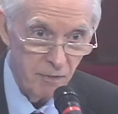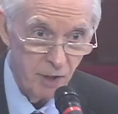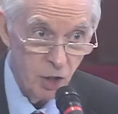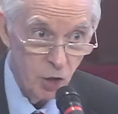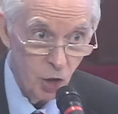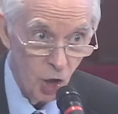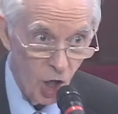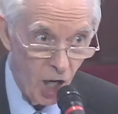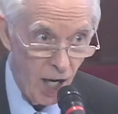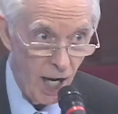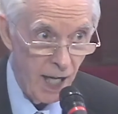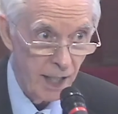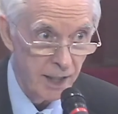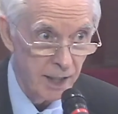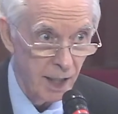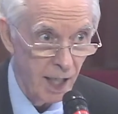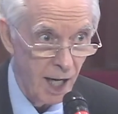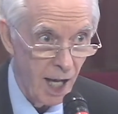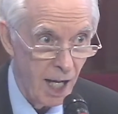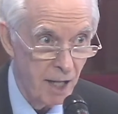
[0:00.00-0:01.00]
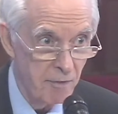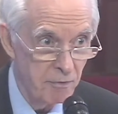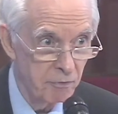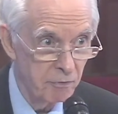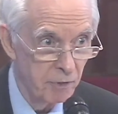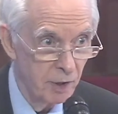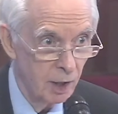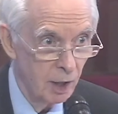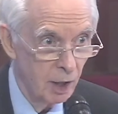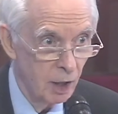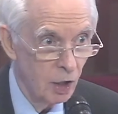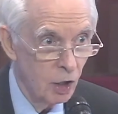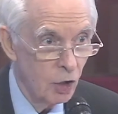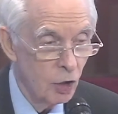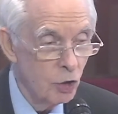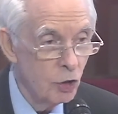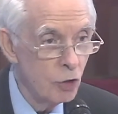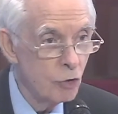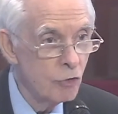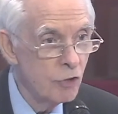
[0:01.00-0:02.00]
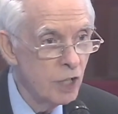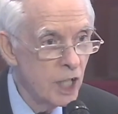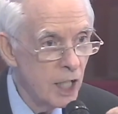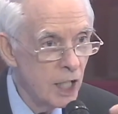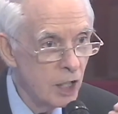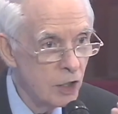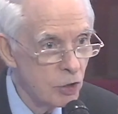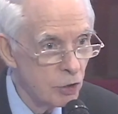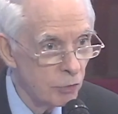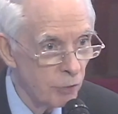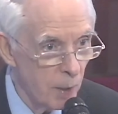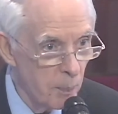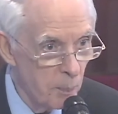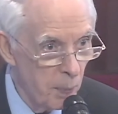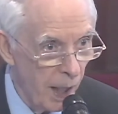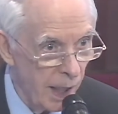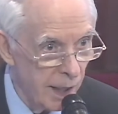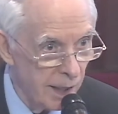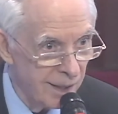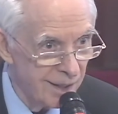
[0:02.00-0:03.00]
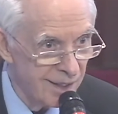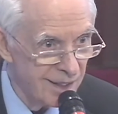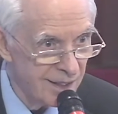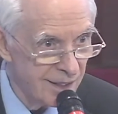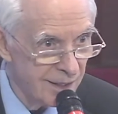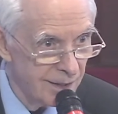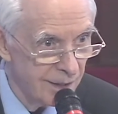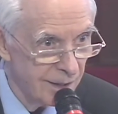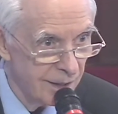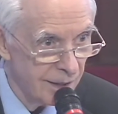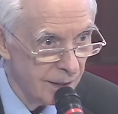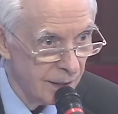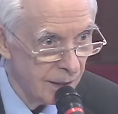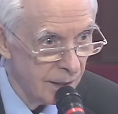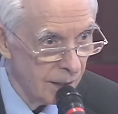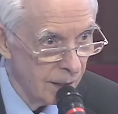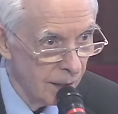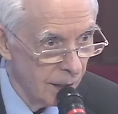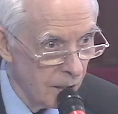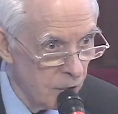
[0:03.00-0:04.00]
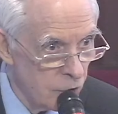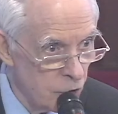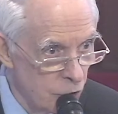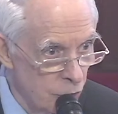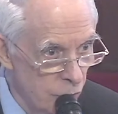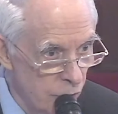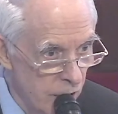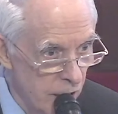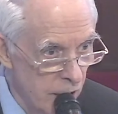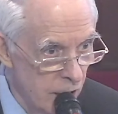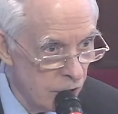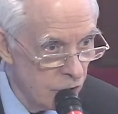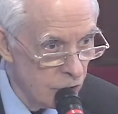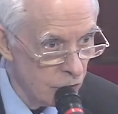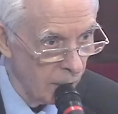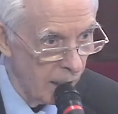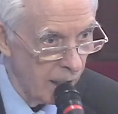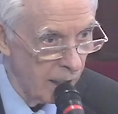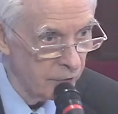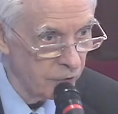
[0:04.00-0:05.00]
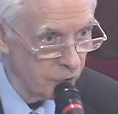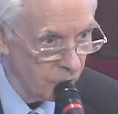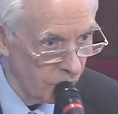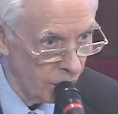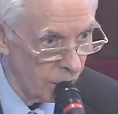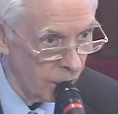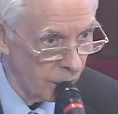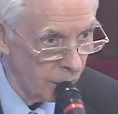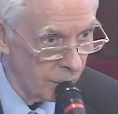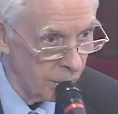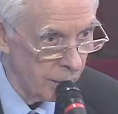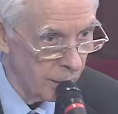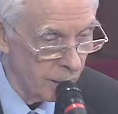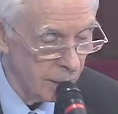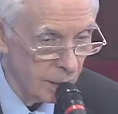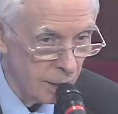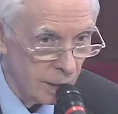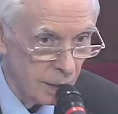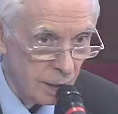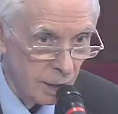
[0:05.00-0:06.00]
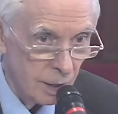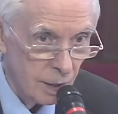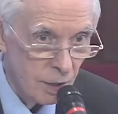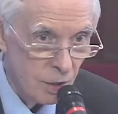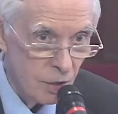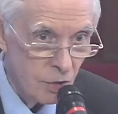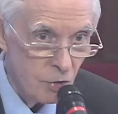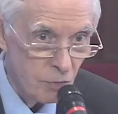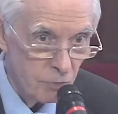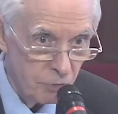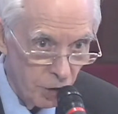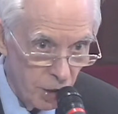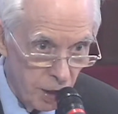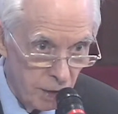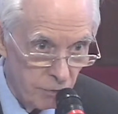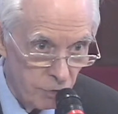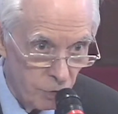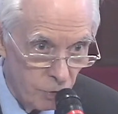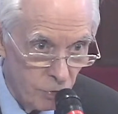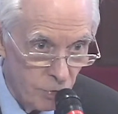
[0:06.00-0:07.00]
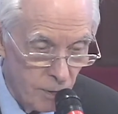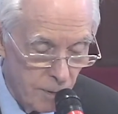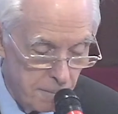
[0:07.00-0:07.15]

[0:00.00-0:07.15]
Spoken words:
in your heart and life, you need to repent and you need to ask God to forgive you.